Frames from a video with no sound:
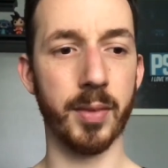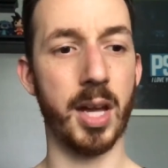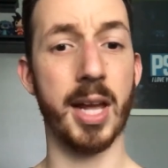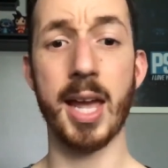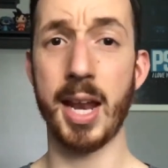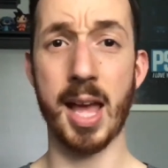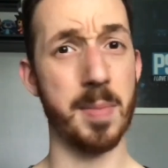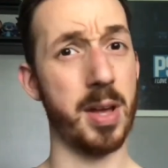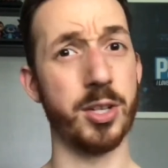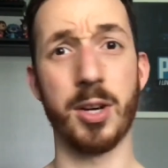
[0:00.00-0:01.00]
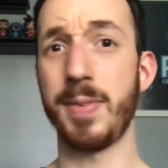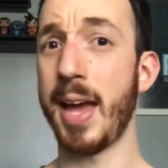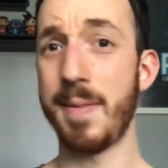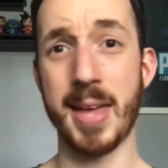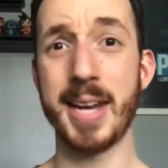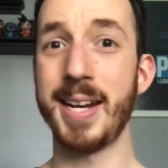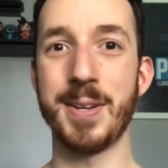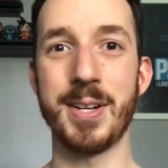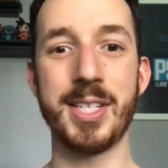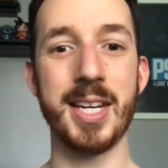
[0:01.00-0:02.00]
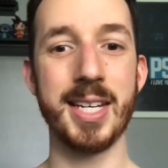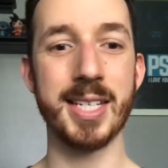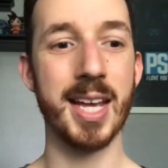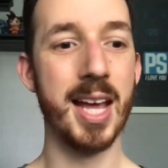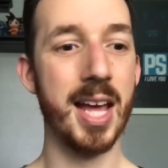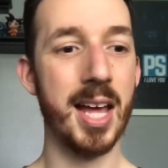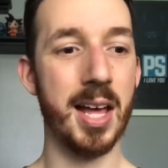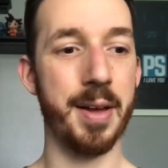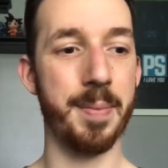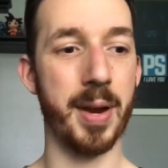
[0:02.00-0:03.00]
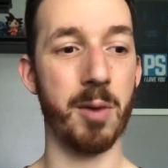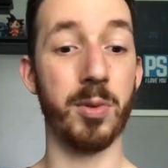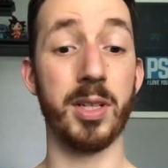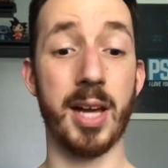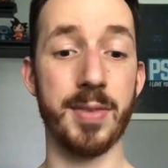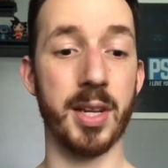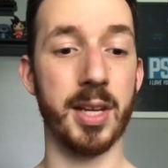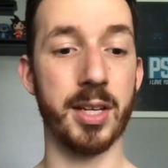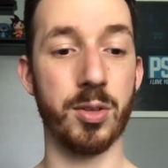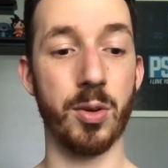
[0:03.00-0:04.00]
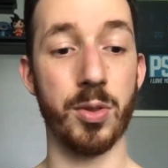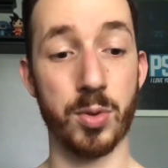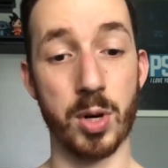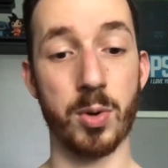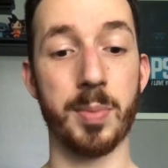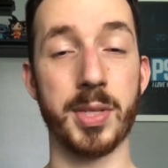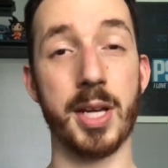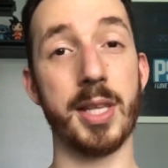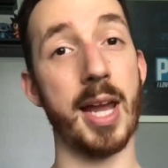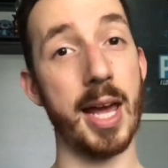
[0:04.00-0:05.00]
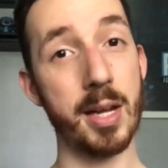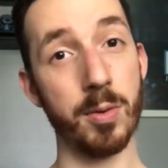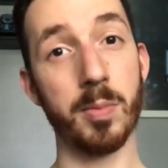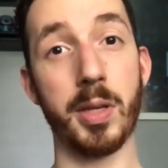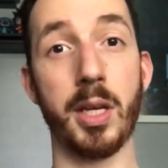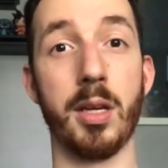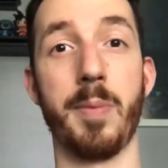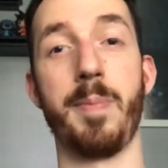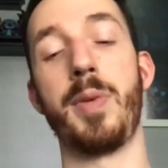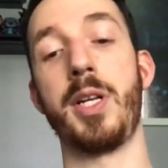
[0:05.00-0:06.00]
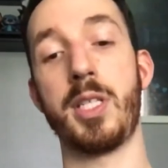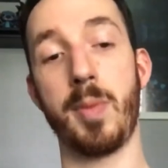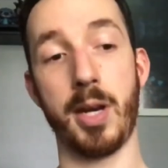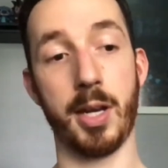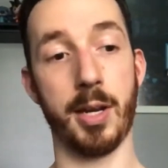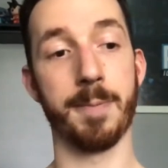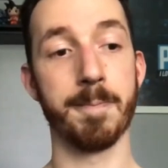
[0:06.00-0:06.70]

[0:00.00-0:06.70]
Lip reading: Again, I'm not sure if they have that in other cities, but I will have the link to the direct website that I will be participating in.